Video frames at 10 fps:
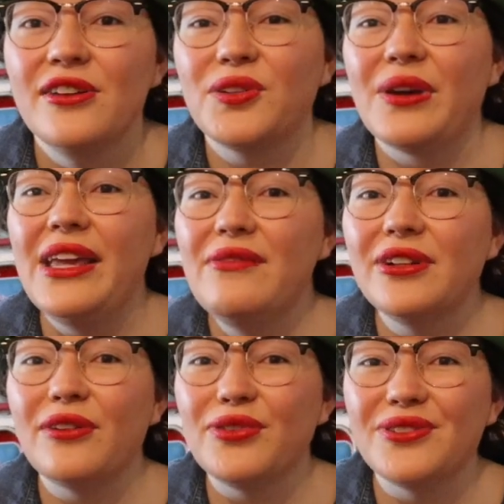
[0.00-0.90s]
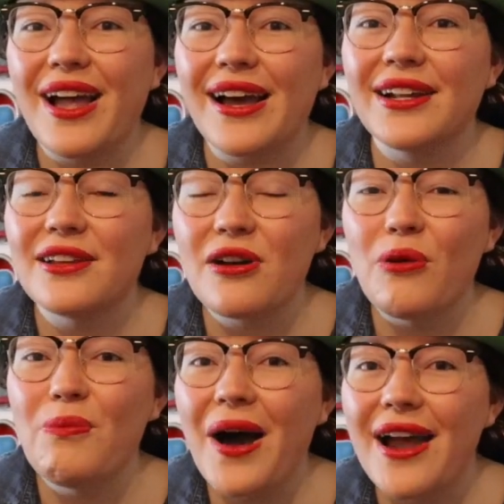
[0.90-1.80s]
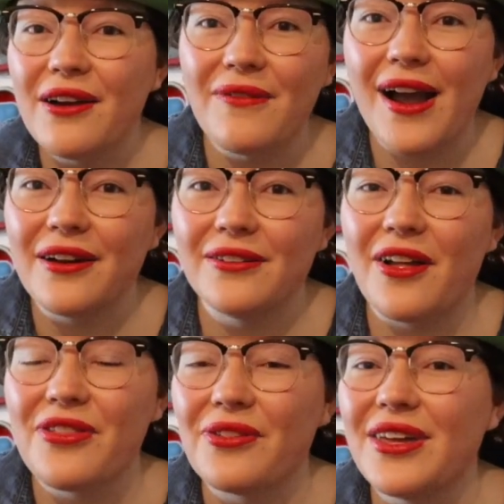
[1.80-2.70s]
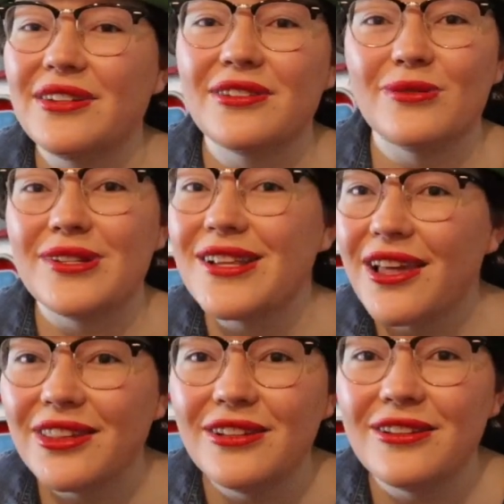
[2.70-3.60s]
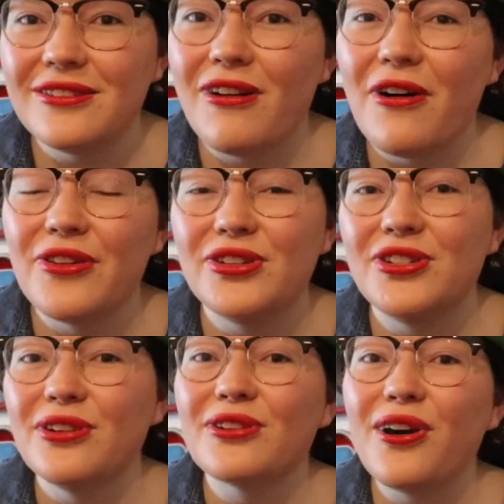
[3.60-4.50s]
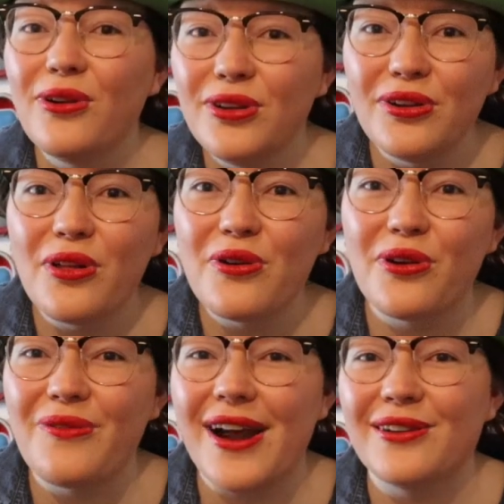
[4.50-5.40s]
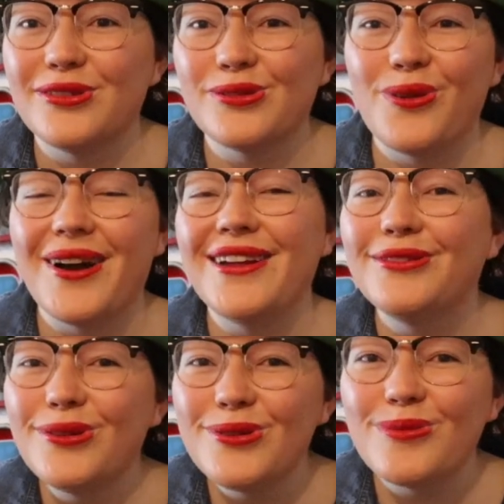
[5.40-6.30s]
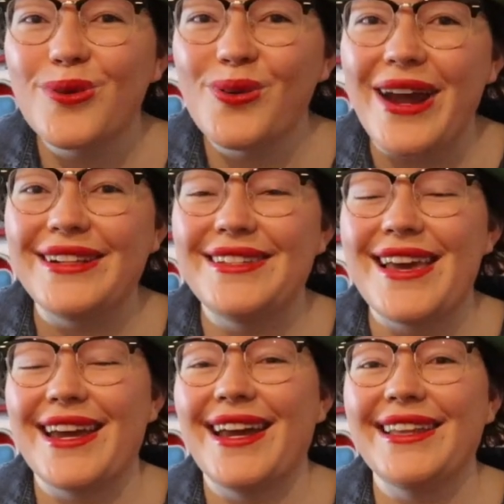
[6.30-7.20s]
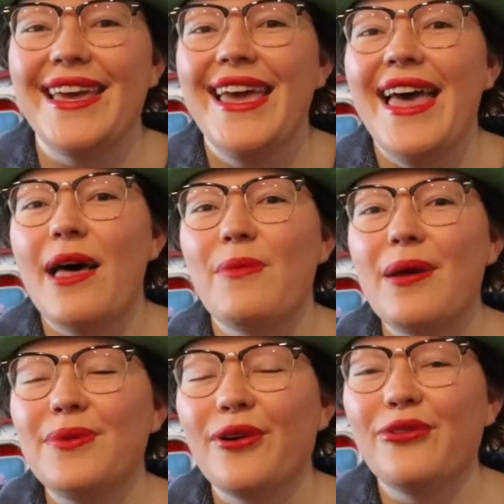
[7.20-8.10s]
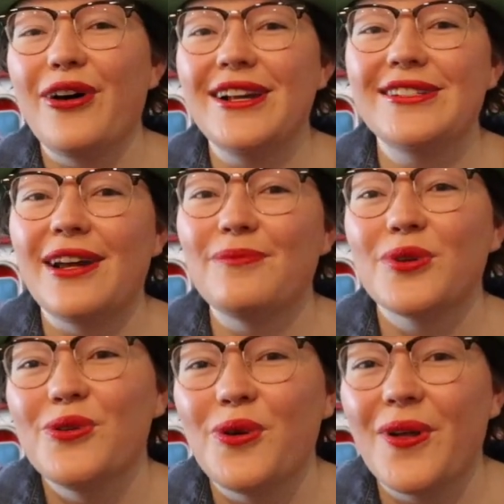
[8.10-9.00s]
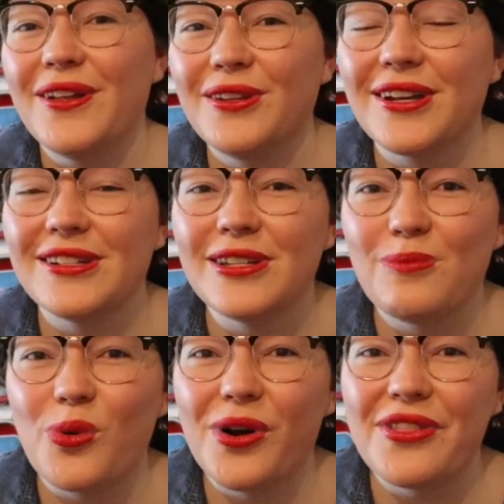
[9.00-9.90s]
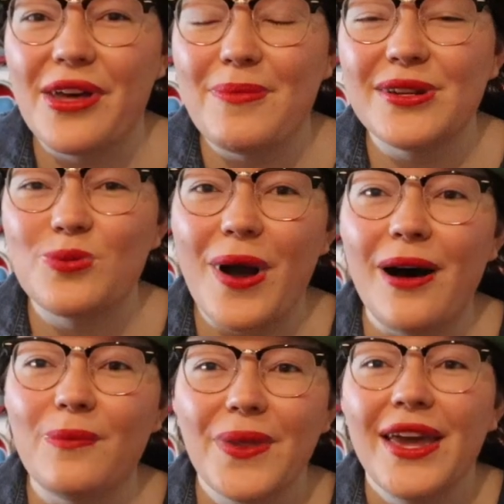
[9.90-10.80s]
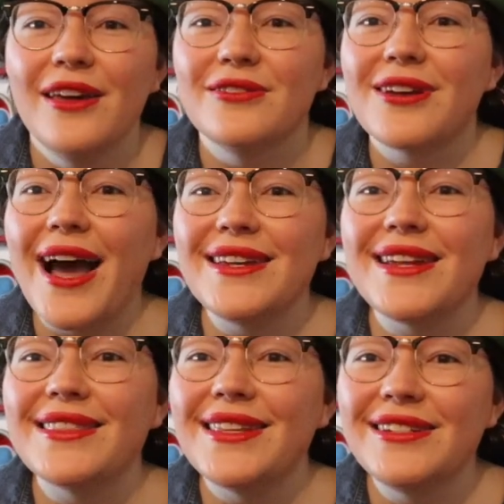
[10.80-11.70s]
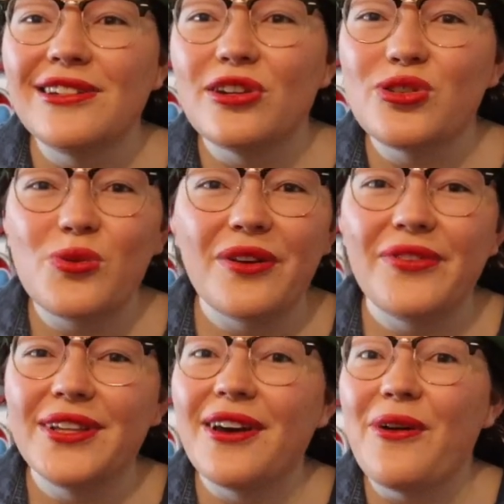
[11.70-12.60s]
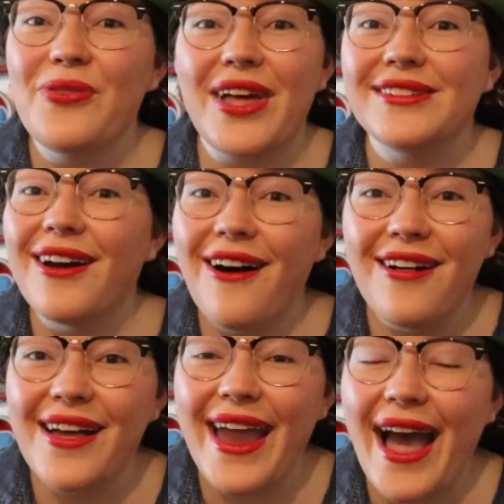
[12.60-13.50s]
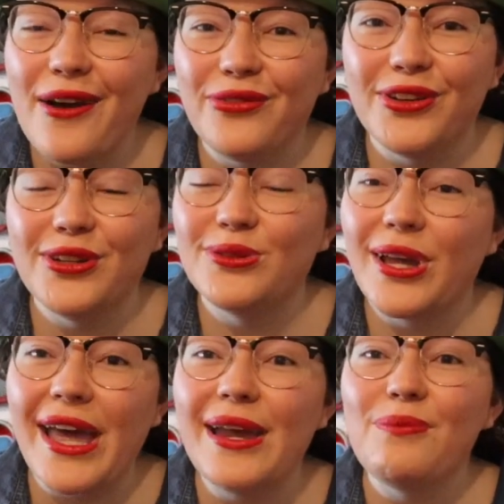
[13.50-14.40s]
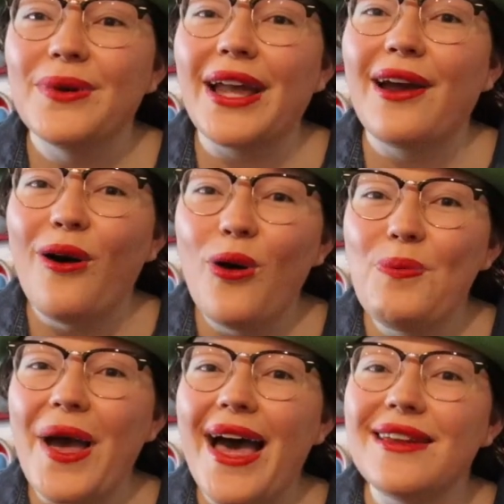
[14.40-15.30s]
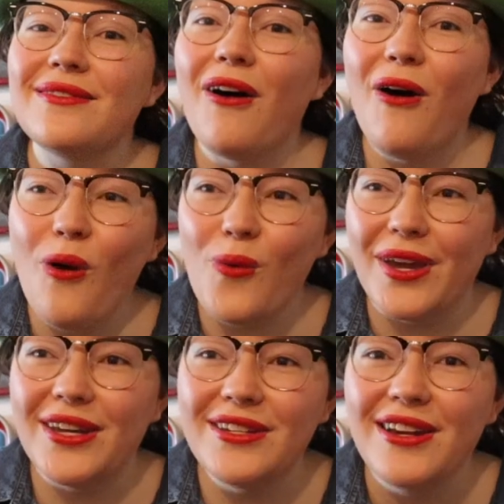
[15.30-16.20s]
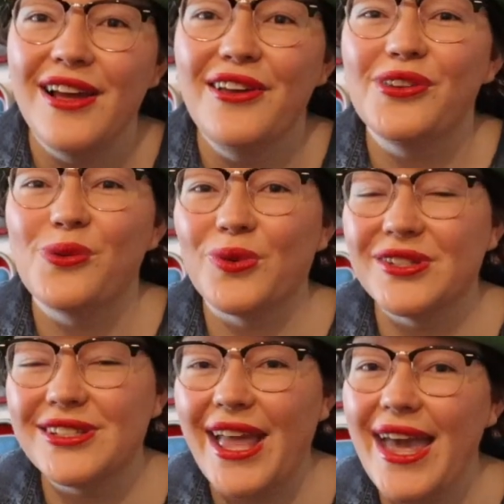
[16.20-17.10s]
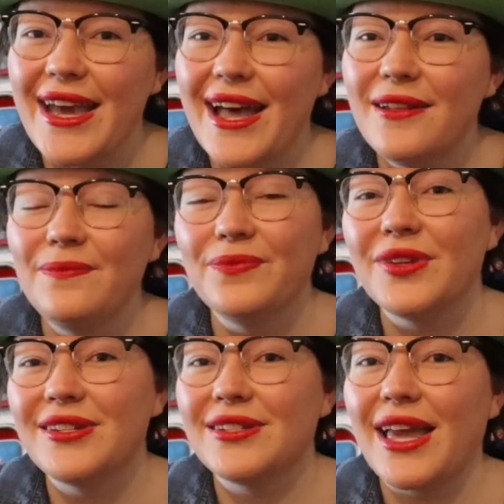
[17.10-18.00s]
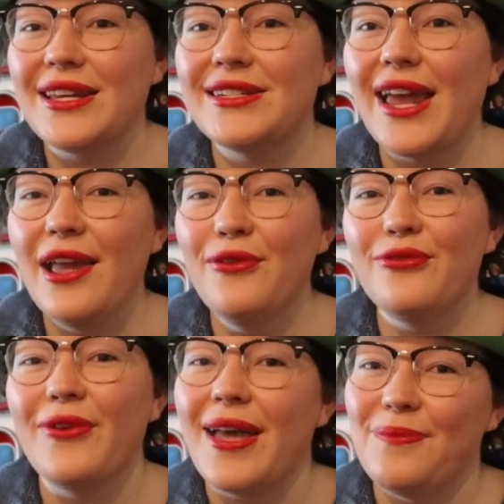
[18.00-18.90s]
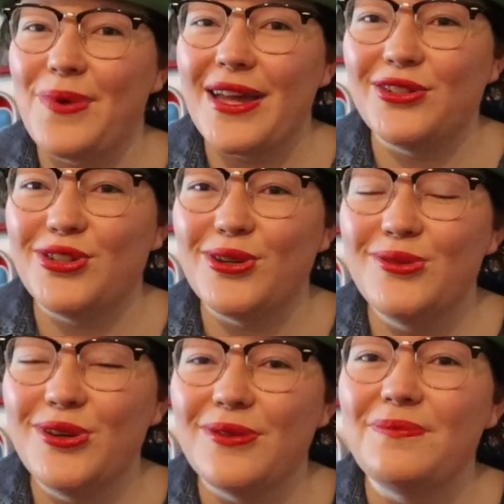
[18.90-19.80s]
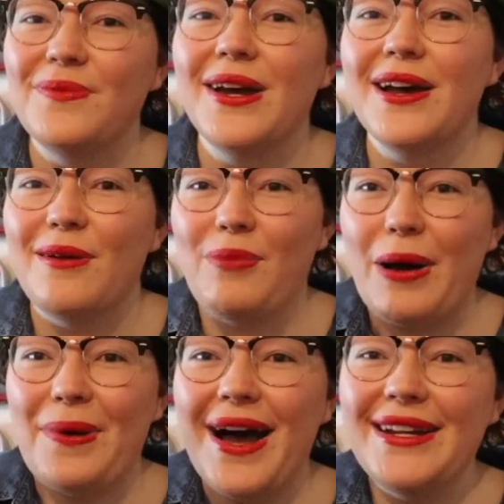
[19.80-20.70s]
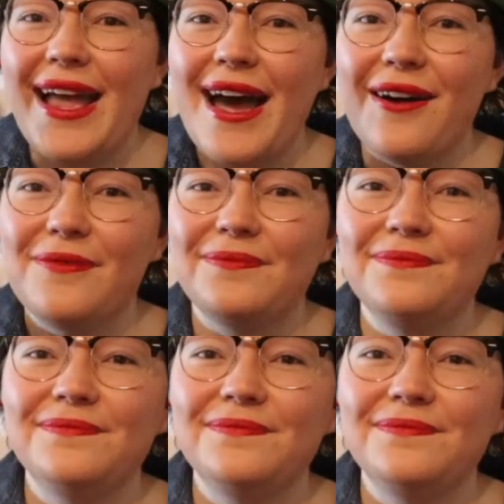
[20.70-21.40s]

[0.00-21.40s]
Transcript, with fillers: So even if you're not going to go buy a record on the list, there's nothing you saw this year, go to your local record store and do some crate digging and maybe you'll find something cool and you can support them as well. So guys, this is a short video. That's all I have for you today, but I hope as always you will stay in, stay safe, and Ben's YouTube. Bye-bye now.